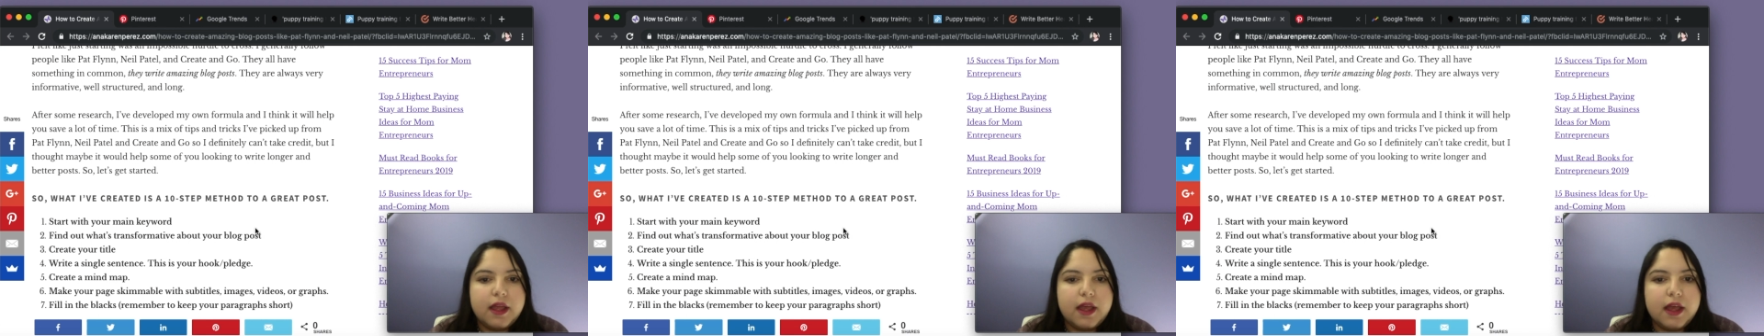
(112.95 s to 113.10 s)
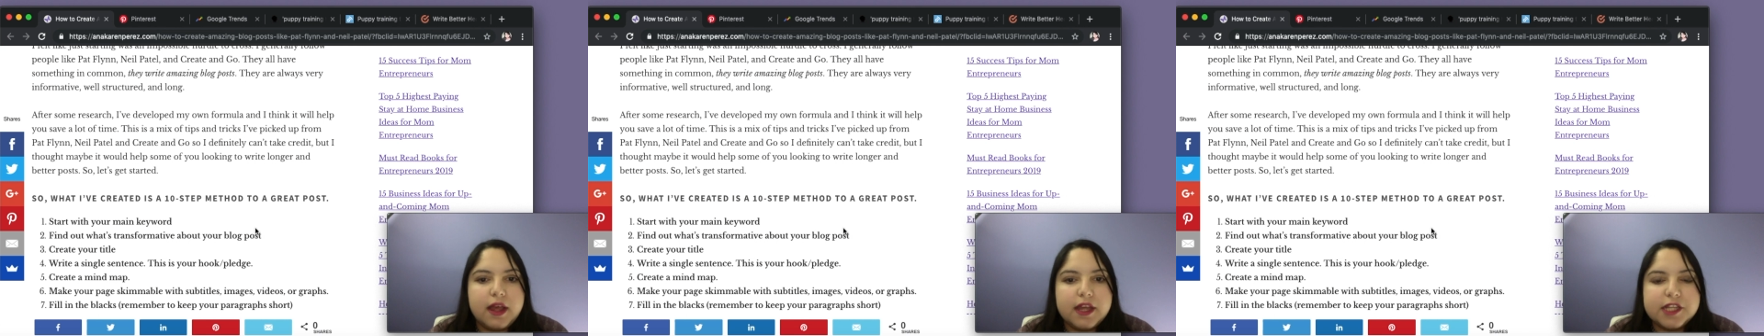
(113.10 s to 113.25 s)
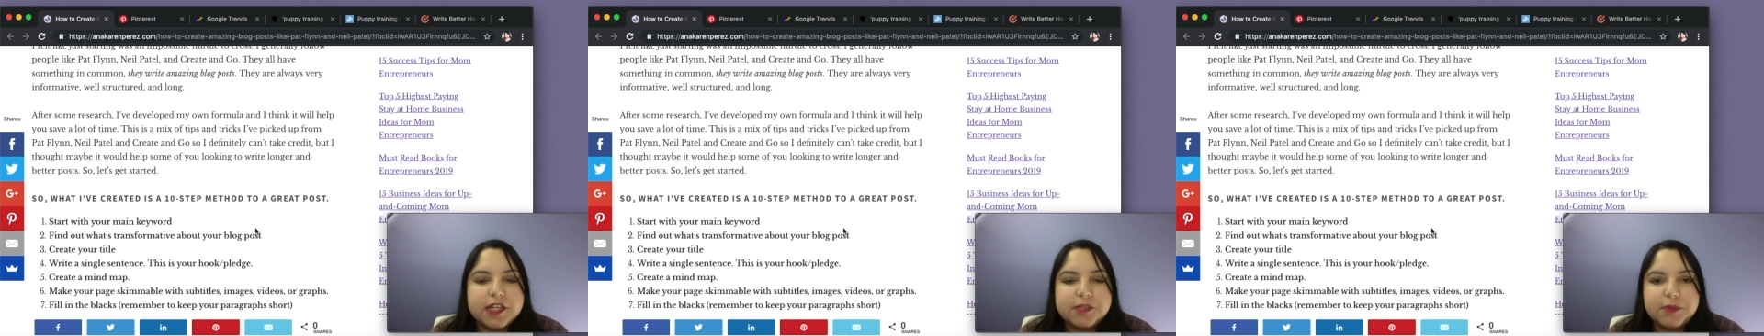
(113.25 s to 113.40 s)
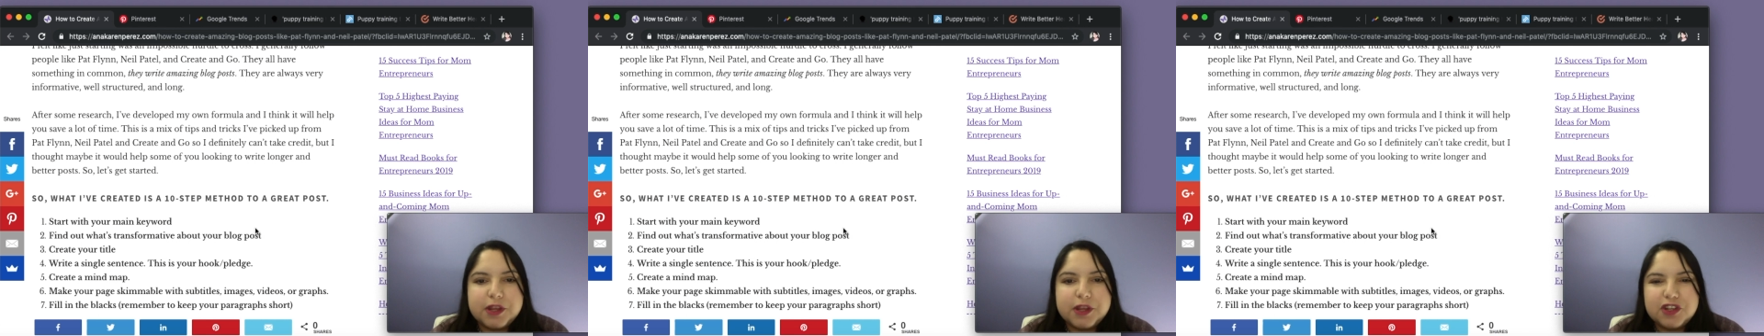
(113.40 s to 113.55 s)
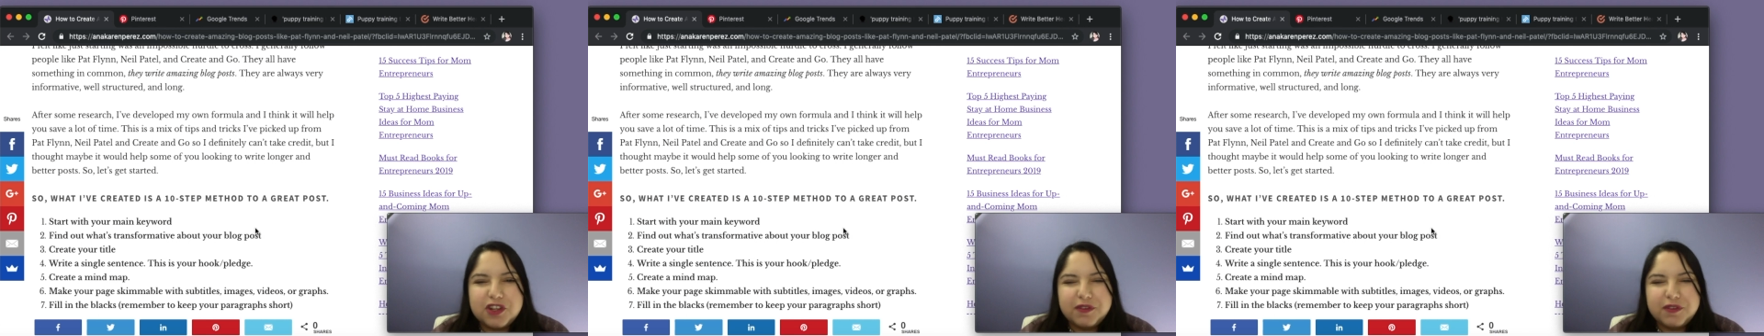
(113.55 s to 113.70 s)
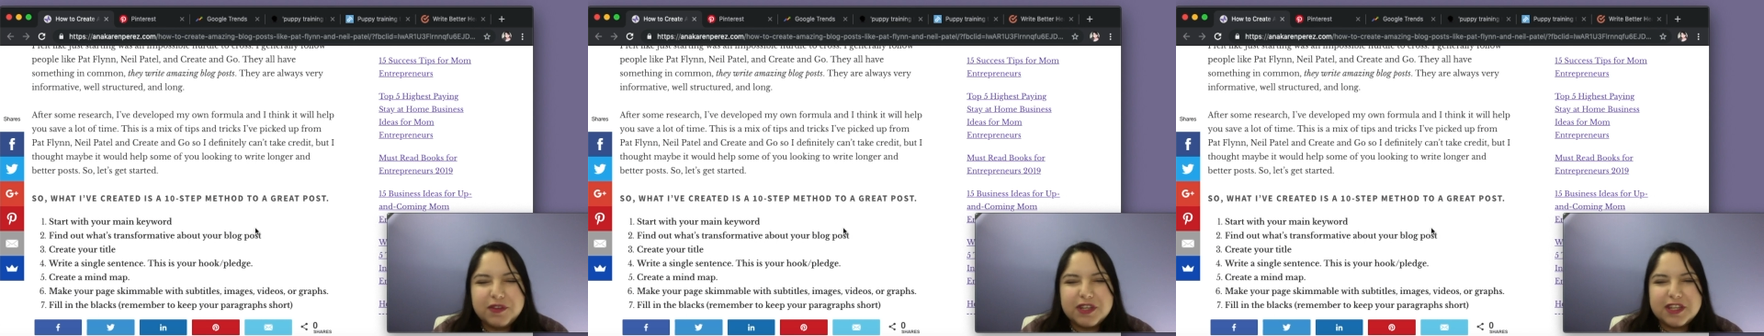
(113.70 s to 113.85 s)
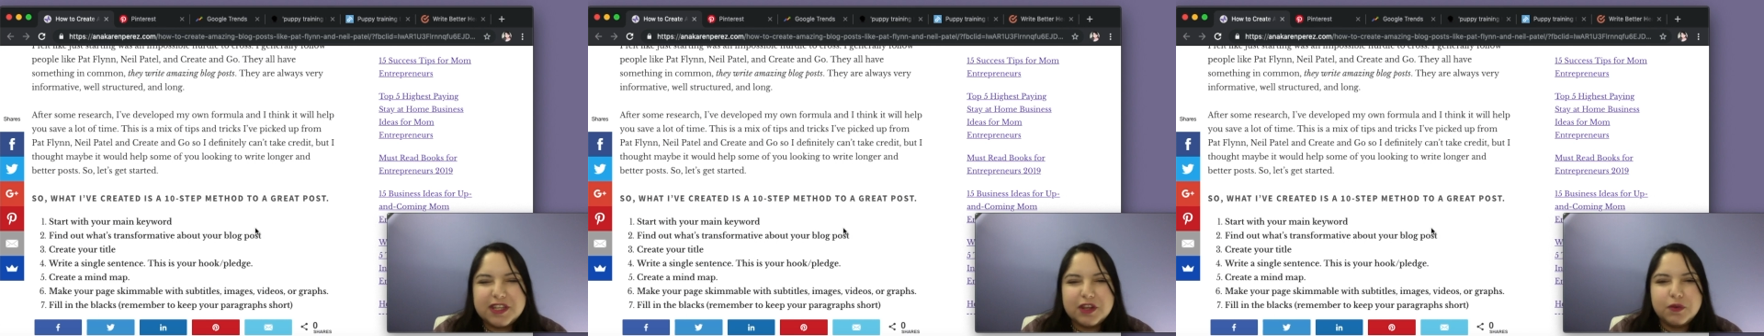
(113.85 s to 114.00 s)
Especially
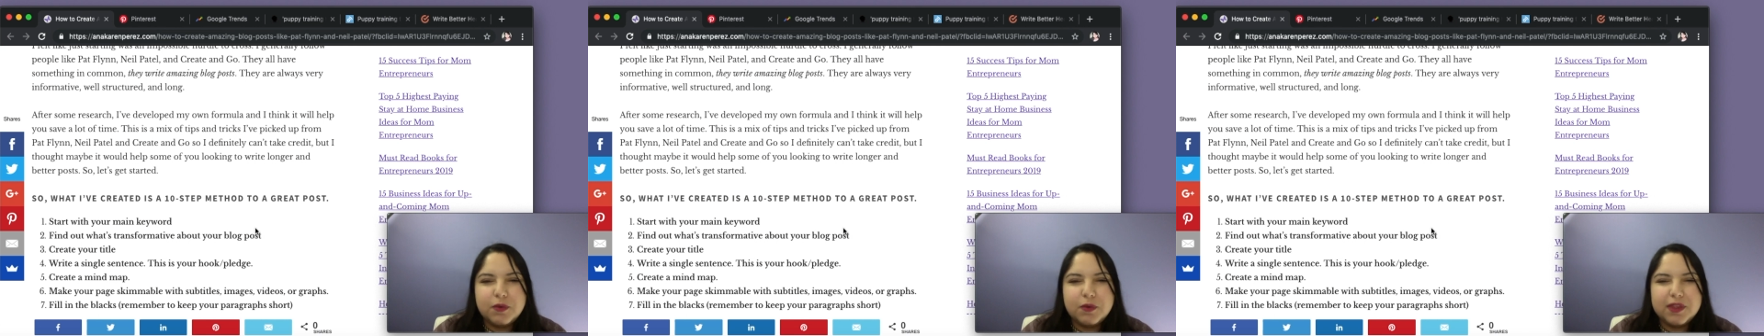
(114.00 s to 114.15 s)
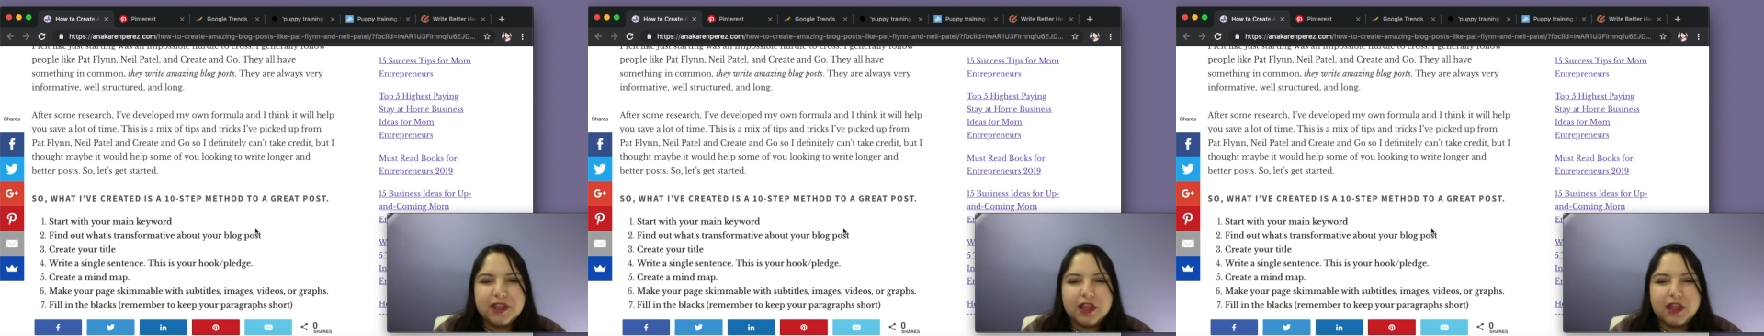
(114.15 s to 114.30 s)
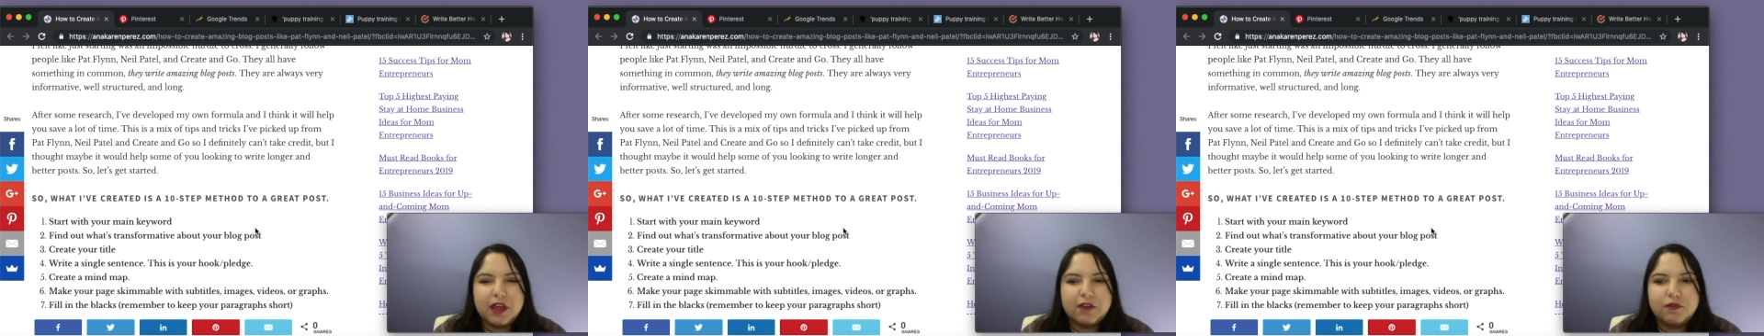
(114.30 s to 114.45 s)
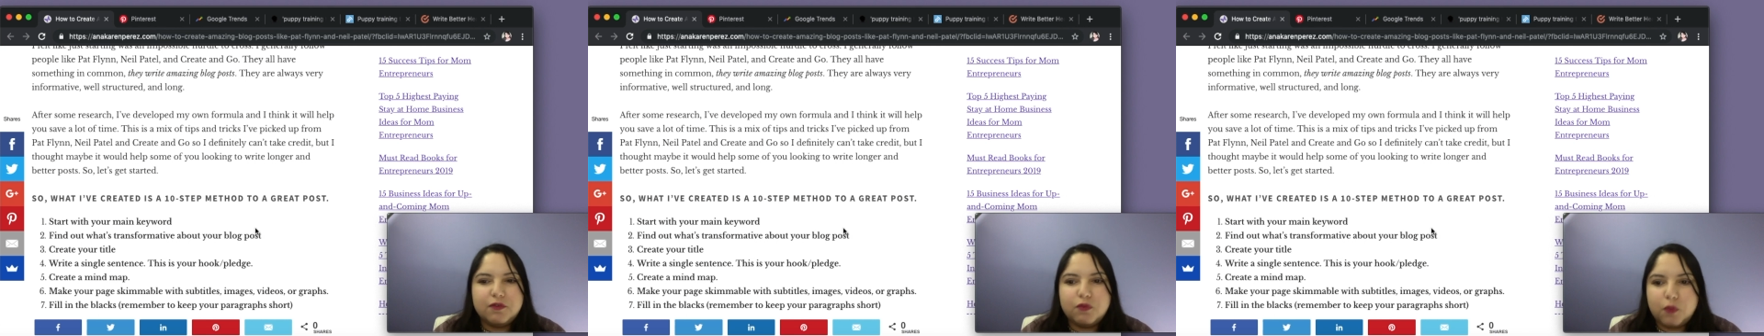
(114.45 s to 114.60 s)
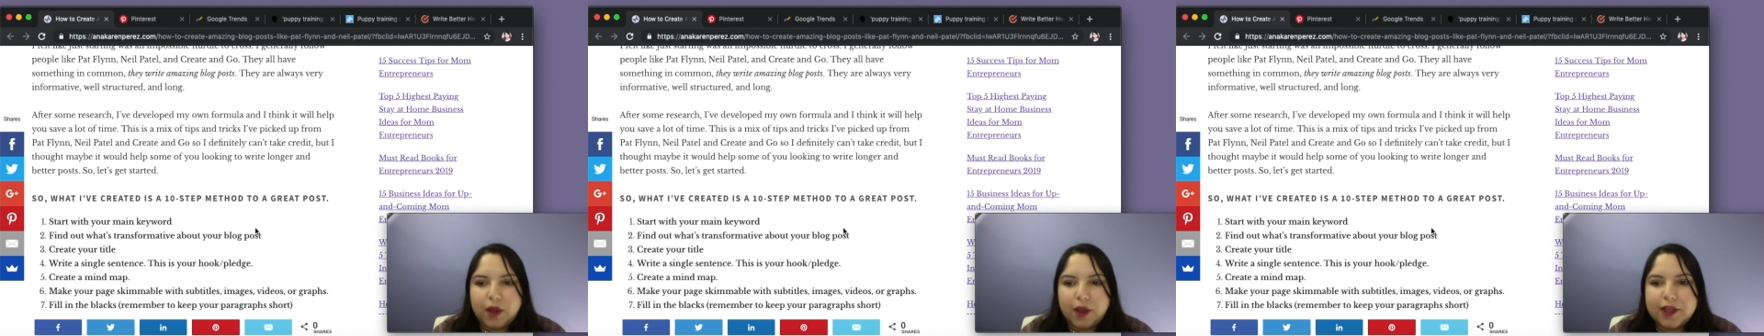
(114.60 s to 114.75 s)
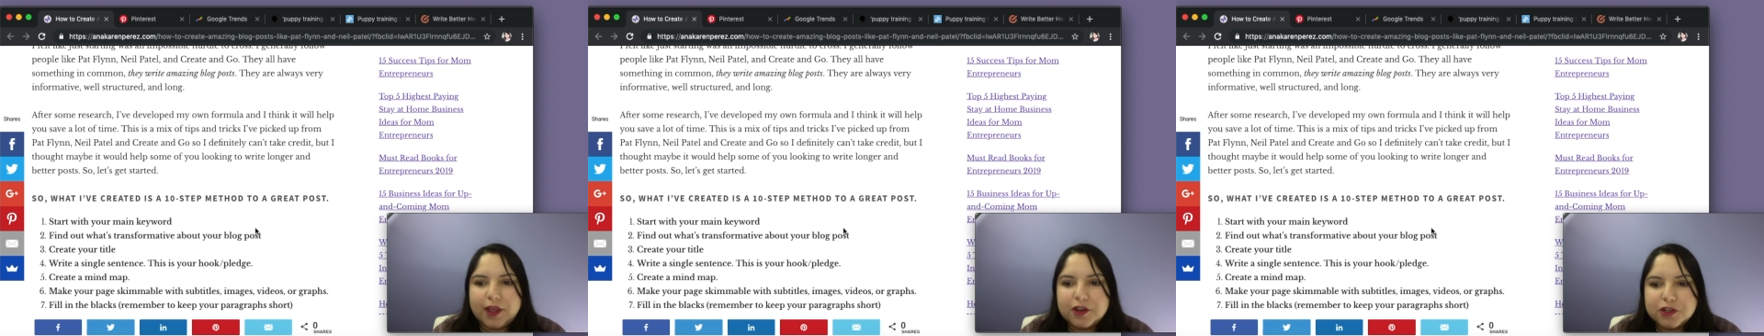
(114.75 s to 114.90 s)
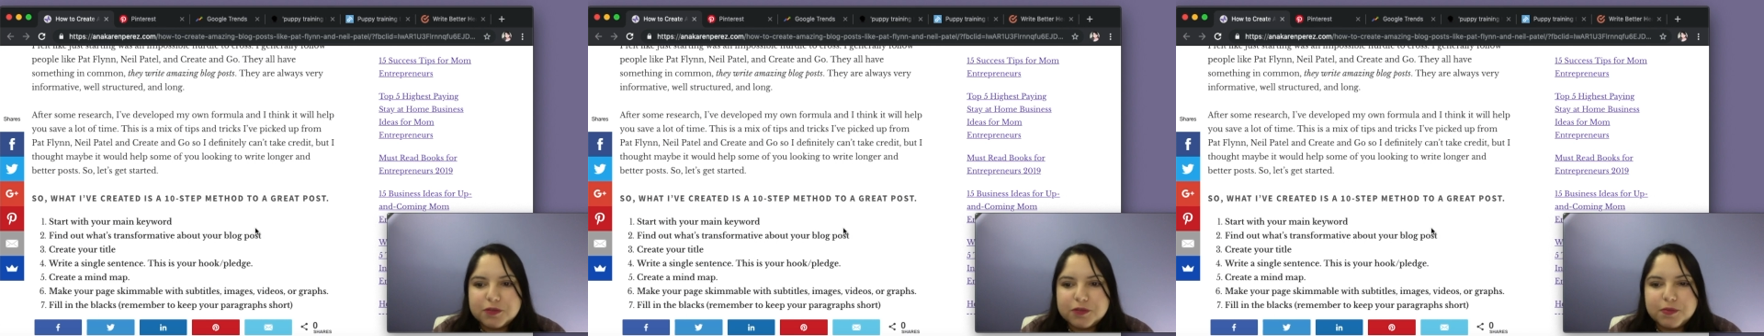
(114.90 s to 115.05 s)
if you deal with a lot of
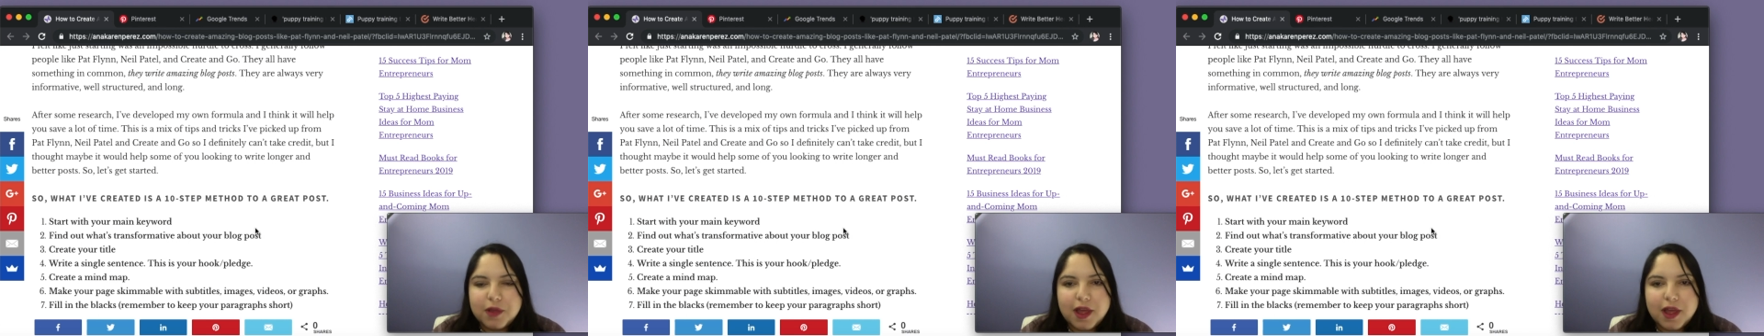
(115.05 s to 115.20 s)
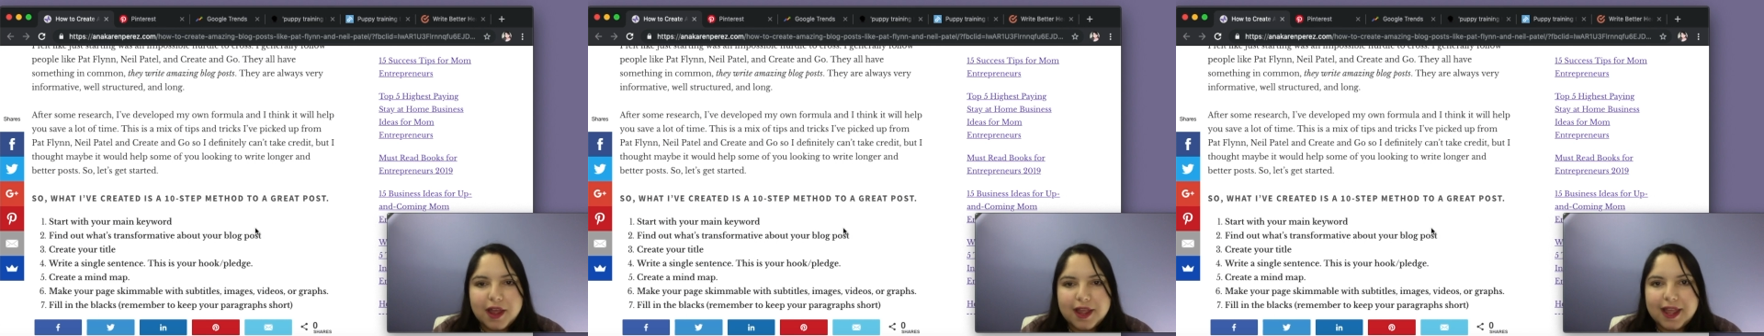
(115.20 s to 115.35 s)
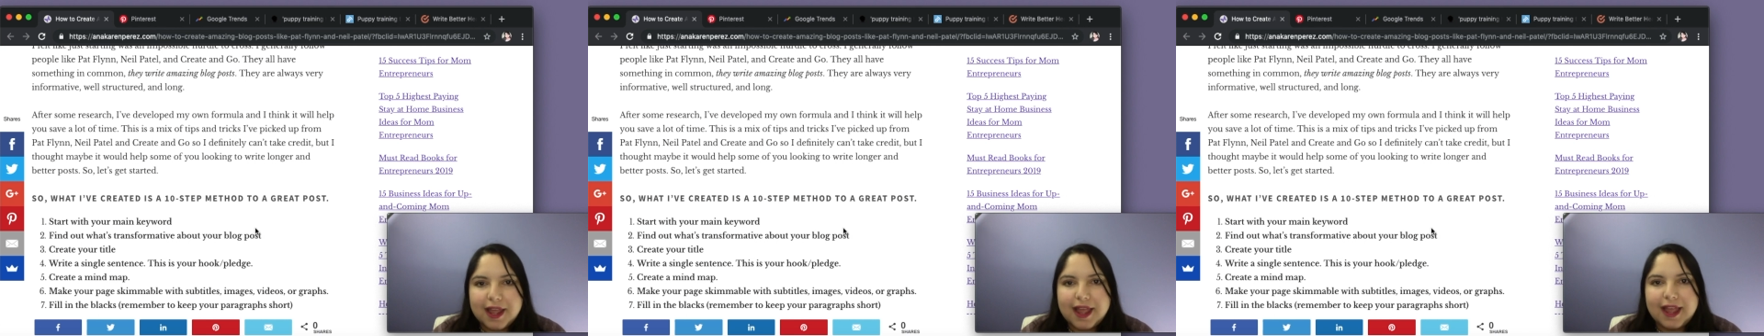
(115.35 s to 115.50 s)
writer's block,